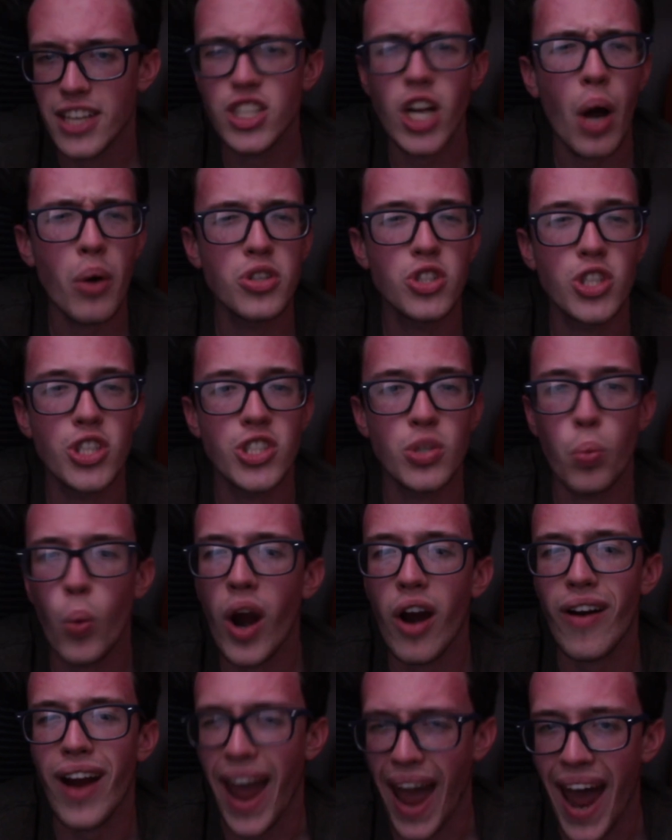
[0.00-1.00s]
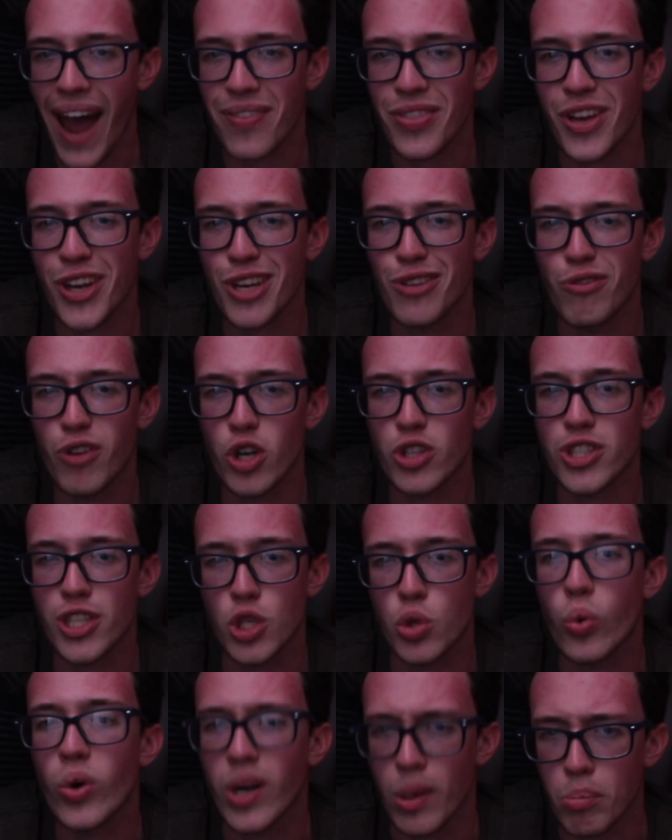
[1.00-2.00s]
I should always just wear a hat that converts
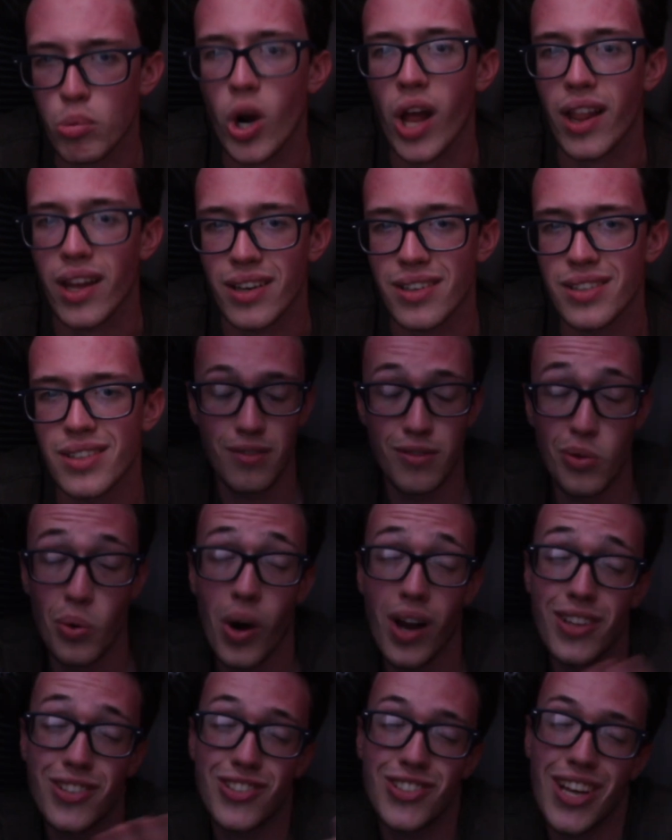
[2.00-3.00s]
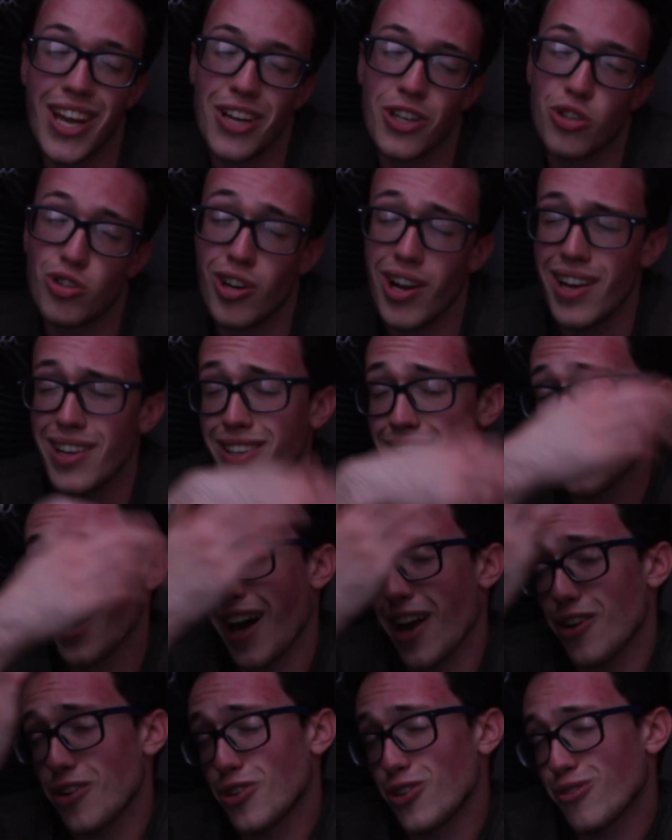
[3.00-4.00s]
into an umbrella. If you want to stay dry, you
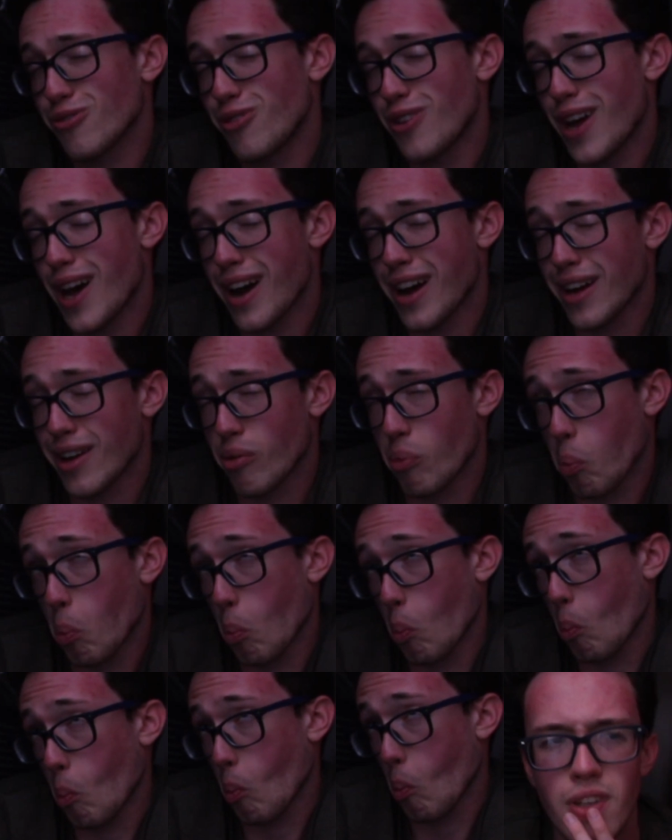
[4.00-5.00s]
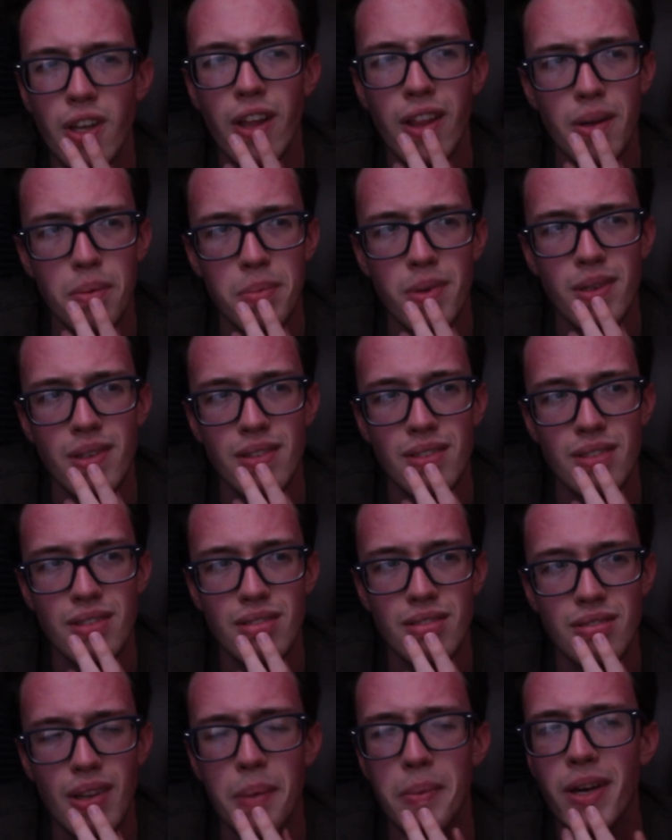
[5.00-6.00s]
gotta look fly. No, that'd be,
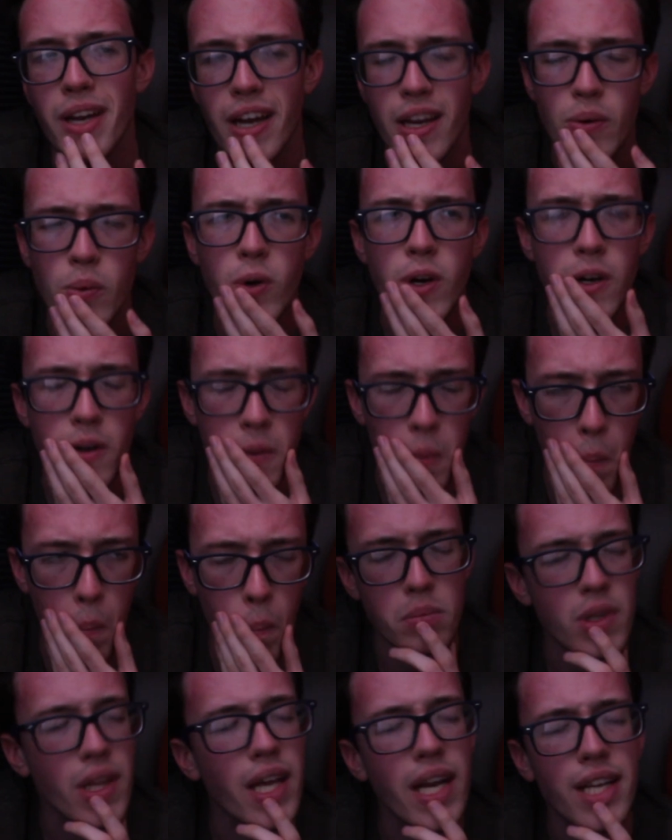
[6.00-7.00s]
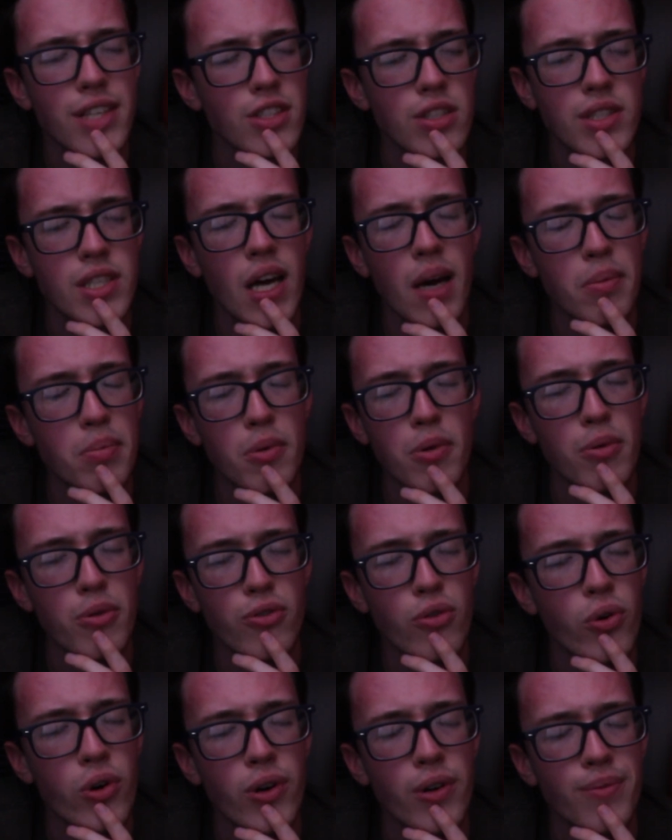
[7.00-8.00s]
that'd be kind of weird, but that hasn't stopped me
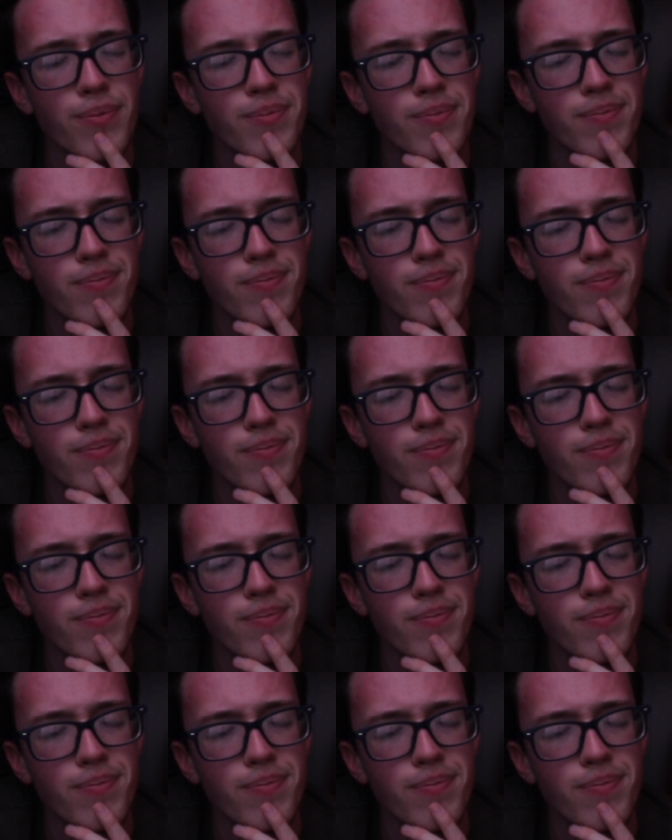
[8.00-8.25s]
before.